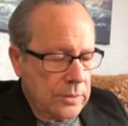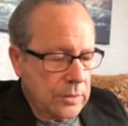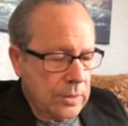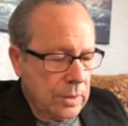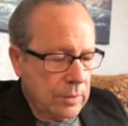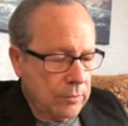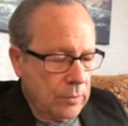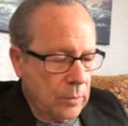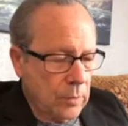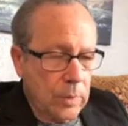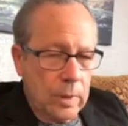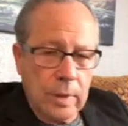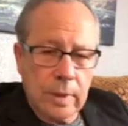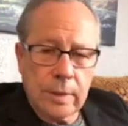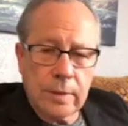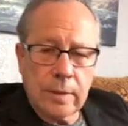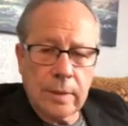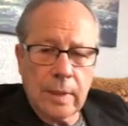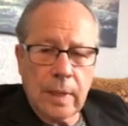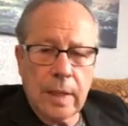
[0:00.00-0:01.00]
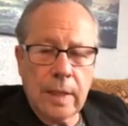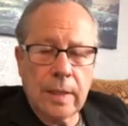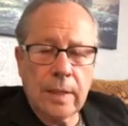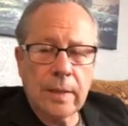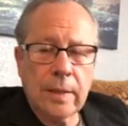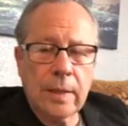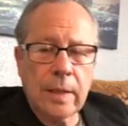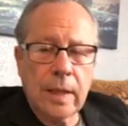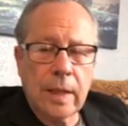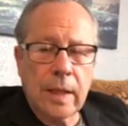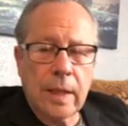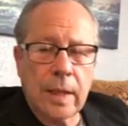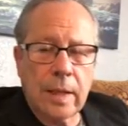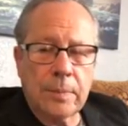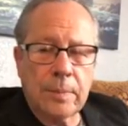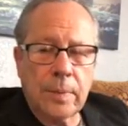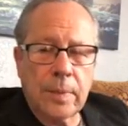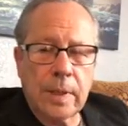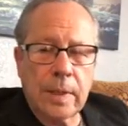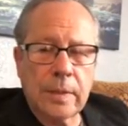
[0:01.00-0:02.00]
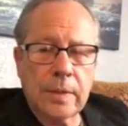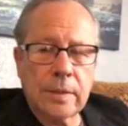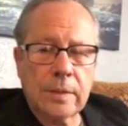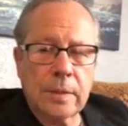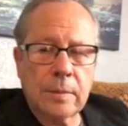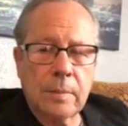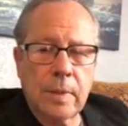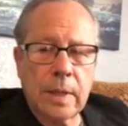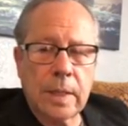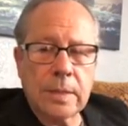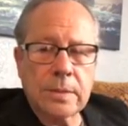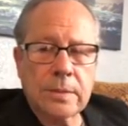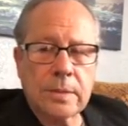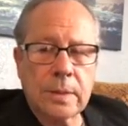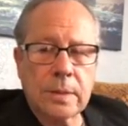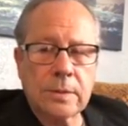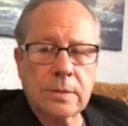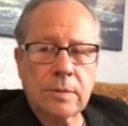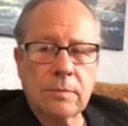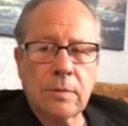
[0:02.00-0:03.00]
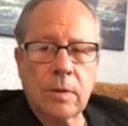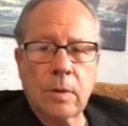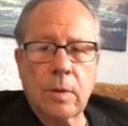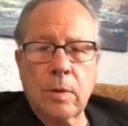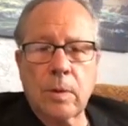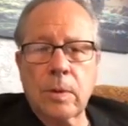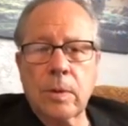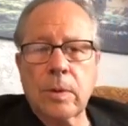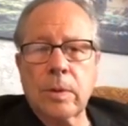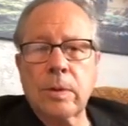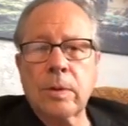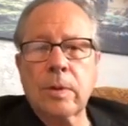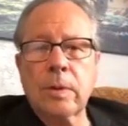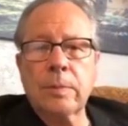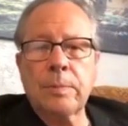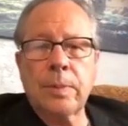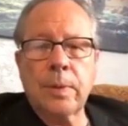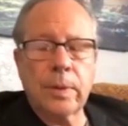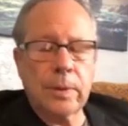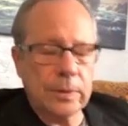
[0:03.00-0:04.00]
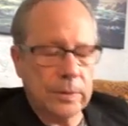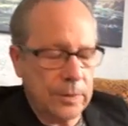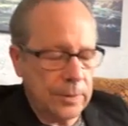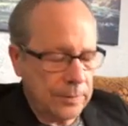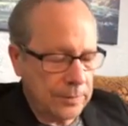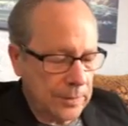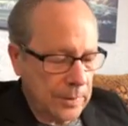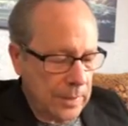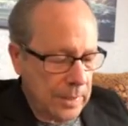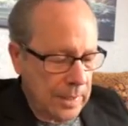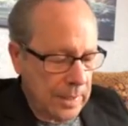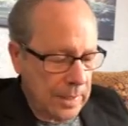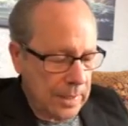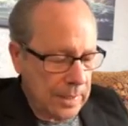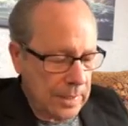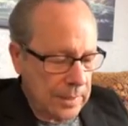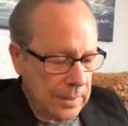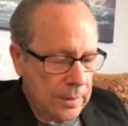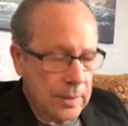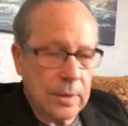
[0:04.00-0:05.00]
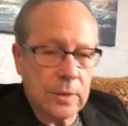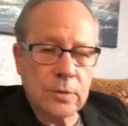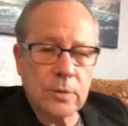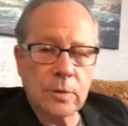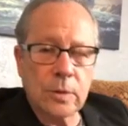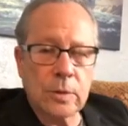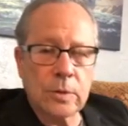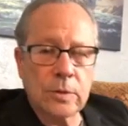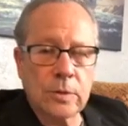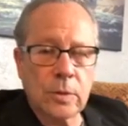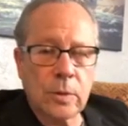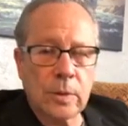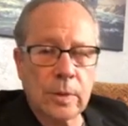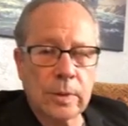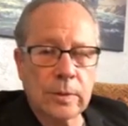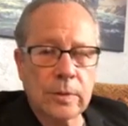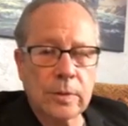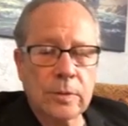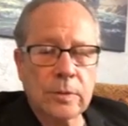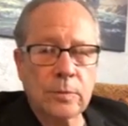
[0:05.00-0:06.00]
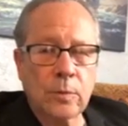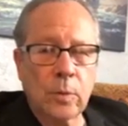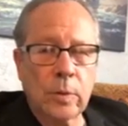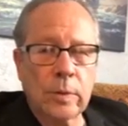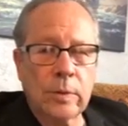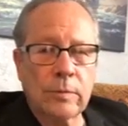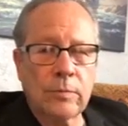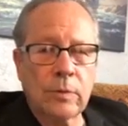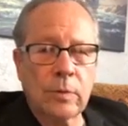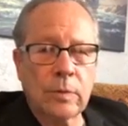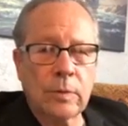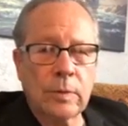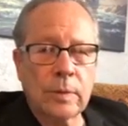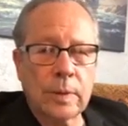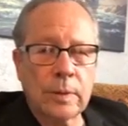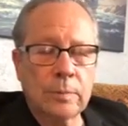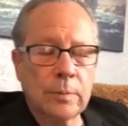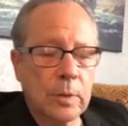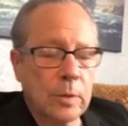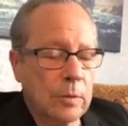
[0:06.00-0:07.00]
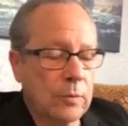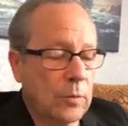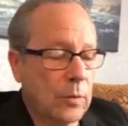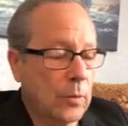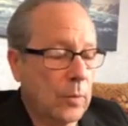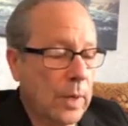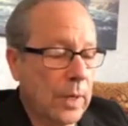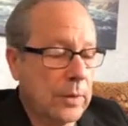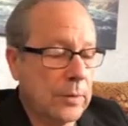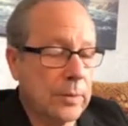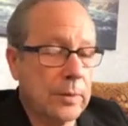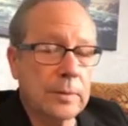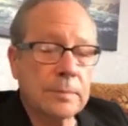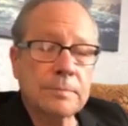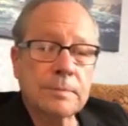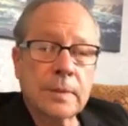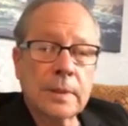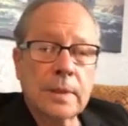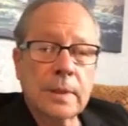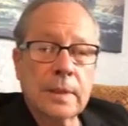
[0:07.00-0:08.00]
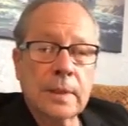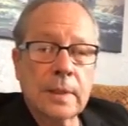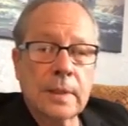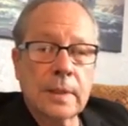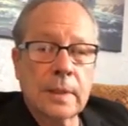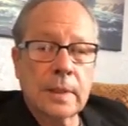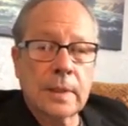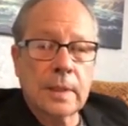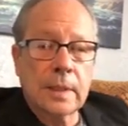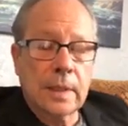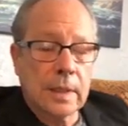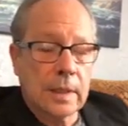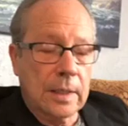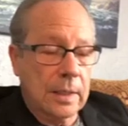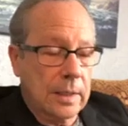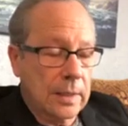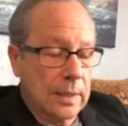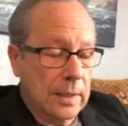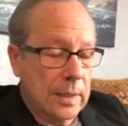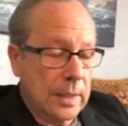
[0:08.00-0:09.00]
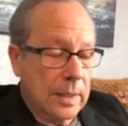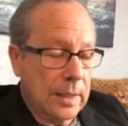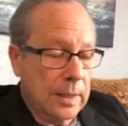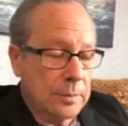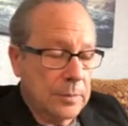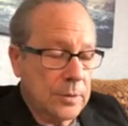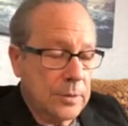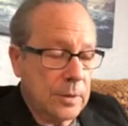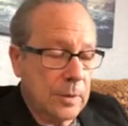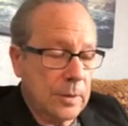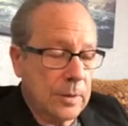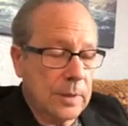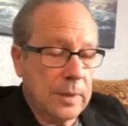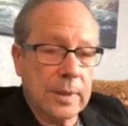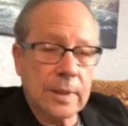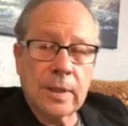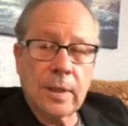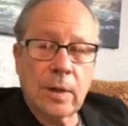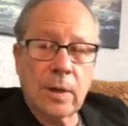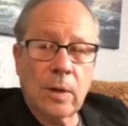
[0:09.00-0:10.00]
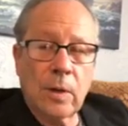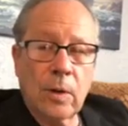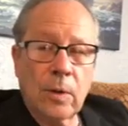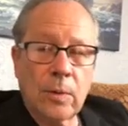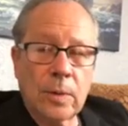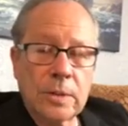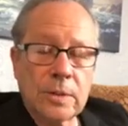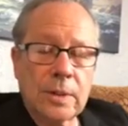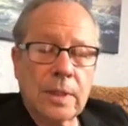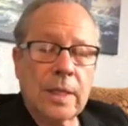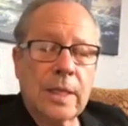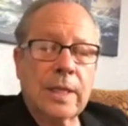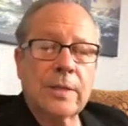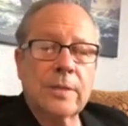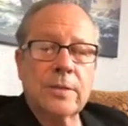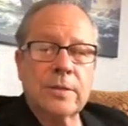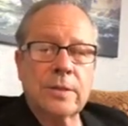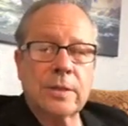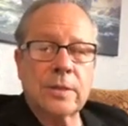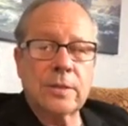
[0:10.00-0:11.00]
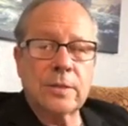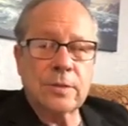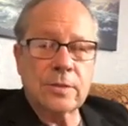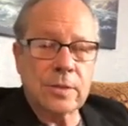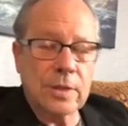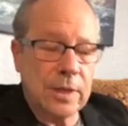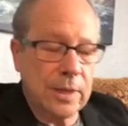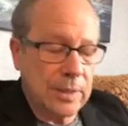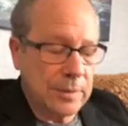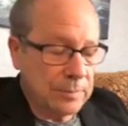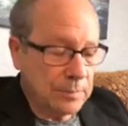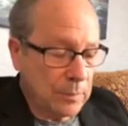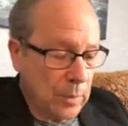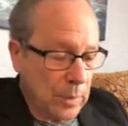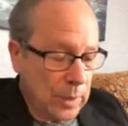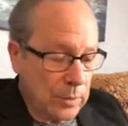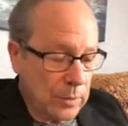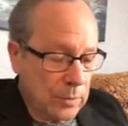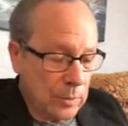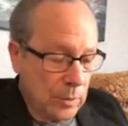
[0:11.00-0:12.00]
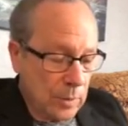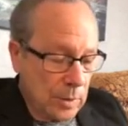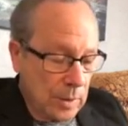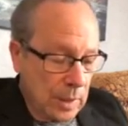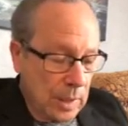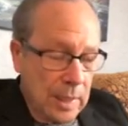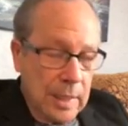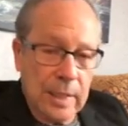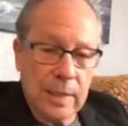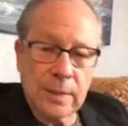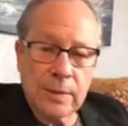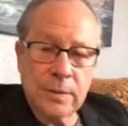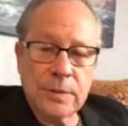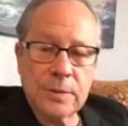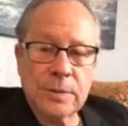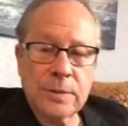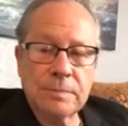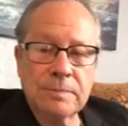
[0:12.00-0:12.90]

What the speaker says: and every one. I pray that the blessings of the Lord are upon you today and that you're enjoying this wonderful and beautiful weather. I'm certainly always glad to see the sun break through the clouds